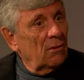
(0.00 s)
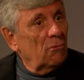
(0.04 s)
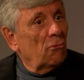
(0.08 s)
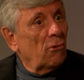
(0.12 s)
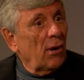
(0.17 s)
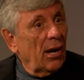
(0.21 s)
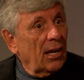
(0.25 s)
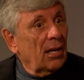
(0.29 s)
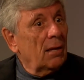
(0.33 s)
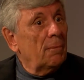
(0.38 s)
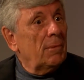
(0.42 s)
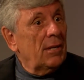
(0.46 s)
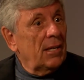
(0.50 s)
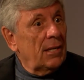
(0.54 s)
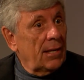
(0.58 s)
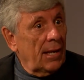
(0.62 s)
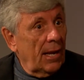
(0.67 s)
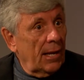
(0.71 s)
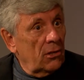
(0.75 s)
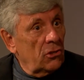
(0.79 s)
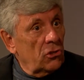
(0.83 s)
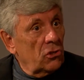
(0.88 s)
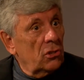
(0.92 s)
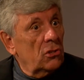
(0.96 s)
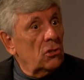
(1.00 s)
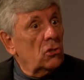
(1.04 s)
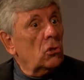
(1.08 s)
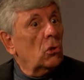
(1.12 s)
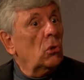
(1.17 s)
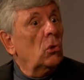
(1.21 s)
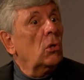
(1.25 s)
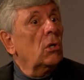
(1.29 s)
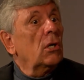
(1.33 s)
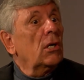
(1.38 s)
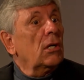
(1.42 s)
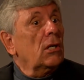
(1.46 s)
recommendations
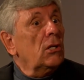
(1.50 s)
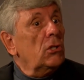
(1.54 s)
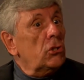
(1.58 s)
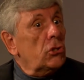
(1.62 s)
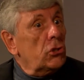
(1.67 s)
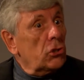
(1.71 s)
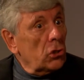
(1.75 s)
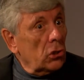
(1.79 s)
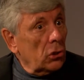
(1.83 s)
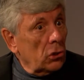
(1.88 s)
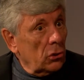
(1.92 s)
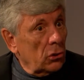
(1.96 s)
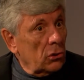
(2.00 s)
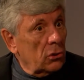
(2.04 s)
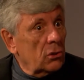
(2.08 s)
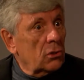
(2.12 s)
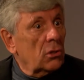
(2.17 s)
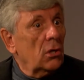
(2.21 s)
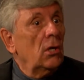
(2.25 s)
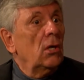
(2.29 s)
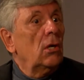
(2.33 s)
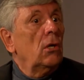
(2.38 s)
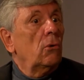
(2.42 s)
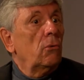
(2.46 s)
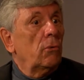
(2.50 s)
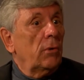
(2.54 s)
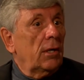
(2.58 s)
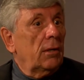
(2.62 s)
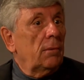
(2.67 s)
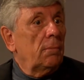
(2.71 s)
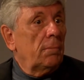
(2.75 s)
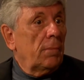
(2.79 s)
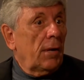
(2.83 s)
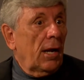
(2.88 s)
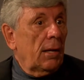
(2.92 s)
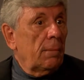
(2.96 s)
or concerns
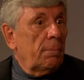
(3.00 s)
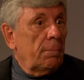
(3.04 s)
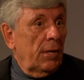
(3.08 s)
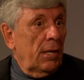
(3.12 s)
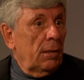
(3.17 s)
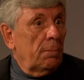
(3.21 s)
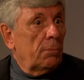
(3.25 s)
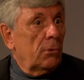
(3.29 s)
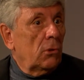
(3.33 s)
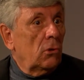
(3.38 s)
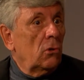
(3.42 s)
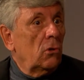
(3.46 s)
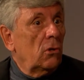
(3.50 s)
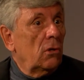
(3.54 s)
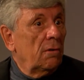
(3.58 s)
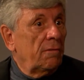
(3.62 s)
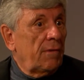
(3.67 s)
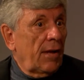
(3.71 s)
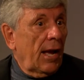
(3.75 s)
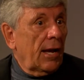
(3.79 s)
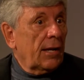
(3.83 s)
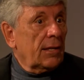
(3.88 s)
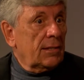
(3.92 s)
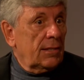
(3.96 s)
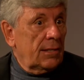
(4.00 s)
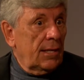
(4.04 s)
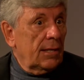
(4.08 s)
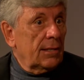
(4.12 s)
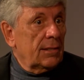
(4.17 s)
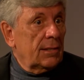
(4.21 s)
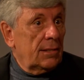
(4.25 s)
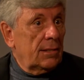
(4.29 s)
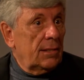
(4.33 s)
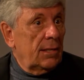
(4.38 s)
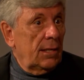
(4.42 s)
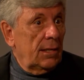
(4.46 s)
written by people who have
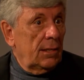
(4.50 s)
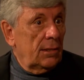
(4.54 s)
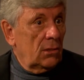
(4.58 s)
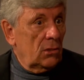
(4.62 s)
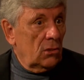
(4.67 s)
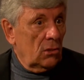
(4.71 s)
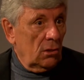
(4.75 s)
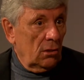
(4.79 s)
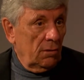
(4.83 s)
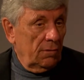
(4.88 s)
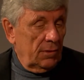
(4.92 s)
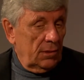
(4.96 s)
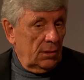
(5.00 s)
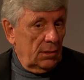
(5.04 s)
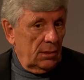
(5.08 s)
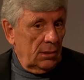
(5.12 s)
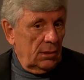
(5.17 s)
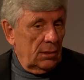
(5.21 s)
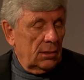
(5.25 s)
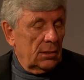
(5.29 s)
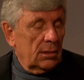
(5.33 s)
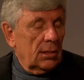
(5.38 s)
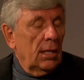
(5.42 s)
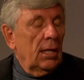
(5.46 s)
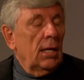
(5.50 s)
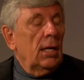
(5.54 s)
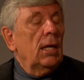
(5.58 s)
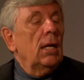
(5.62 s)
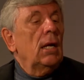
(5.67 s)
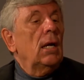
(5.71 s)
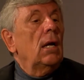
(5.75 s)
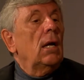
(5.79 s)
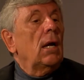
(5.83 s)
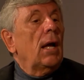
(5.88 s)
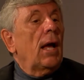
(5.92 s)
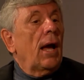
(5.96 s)
accessed these services.
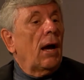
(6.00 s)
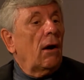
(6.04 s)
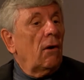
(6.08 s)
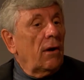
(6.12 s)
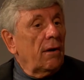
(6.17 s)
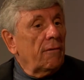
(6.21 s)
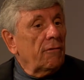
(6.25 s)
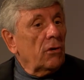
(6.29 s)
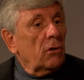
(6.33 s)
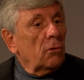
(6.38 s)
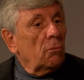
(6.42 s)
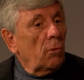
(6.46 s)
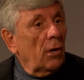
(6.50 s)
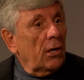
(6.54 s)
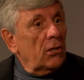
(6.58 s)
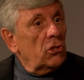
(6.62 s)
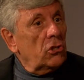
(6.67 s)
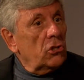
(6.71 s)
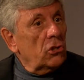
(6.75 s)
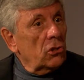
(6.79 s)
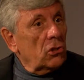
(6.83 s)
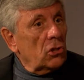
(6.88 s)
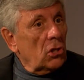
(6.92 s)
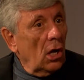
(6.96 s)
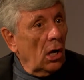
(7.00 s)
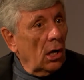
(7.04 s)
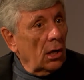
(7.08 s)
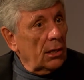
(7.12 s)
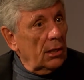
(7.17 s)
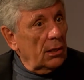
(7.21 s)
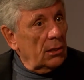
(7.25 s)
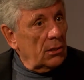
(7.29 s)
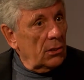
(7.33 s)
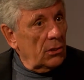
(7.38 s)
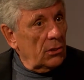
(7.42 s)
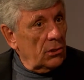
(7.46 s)
However, once you're
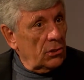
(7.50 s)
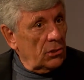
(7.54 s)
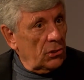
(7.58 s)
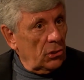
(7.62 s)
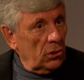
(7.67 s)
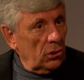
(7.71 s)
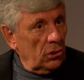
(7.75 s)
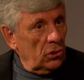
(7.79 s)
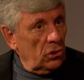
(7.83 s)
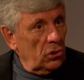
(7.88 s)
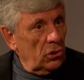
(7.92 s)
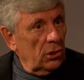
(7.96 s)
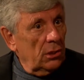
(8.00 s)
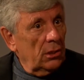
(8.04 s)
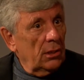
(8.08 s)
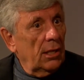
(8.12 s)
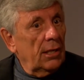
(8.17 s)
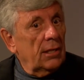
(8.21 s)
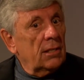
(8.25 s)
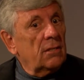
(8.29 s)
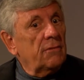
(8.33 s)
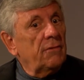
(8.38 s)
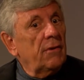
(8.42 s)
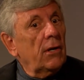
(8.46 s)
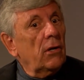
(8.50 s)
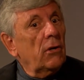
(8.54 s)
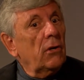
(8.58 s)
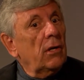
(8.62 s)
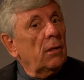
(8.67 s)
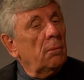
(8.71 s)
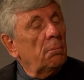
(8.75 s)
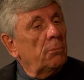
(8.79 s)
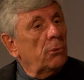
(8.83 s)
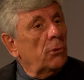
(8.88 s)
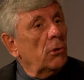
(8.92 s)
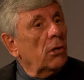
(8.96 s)
talking to the surgeon, it's very
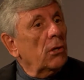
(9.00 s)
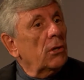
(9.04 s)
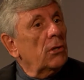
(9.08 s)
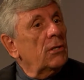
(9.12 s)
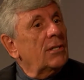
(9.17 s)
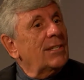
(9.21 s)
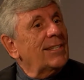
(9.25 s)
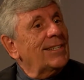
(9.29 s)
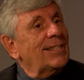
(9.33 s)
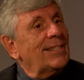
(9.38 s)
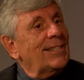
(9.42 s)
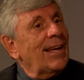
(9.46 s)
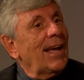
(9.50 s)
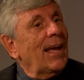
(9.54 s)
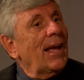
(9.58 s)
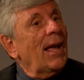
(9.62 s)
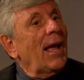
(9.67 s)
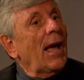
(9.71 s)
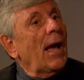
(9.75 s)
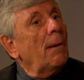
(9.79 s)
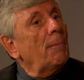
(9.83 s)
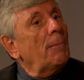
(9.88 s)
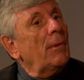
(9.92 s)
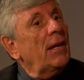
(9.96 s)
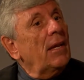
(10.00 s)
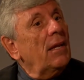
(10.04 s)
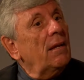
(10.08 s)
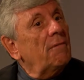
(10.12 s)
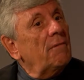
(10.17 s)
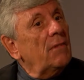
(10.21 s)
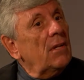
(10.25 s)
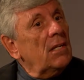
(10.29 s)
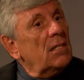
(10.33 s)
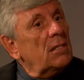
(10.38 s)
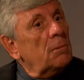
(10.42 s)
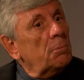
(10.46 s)
important to say, how many of
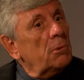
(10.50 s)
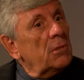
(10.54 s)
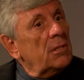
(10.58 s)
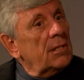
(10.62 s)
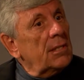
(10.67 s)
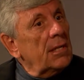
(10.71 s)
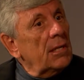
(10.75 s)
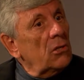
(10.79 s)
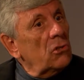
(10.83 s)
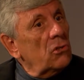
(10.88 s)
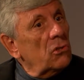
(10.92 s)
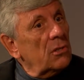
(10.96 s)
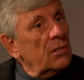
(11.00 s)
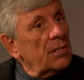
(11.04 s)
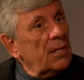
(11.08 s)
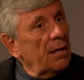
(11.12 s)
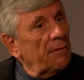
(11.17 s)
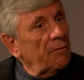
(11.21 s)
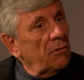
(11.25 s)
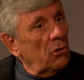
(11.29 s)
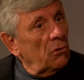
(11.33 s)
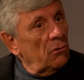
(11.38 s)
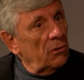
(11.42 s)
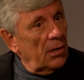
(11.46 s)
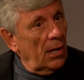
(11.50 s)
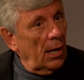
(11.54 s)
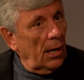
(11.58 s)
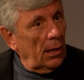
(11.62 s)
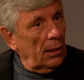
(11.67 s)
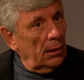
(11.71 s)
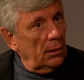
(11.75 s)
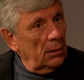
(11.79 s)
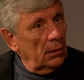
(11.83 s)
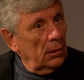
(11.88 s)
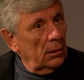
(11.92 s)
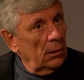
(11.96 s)
these procedures have you
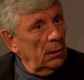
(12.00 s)
done?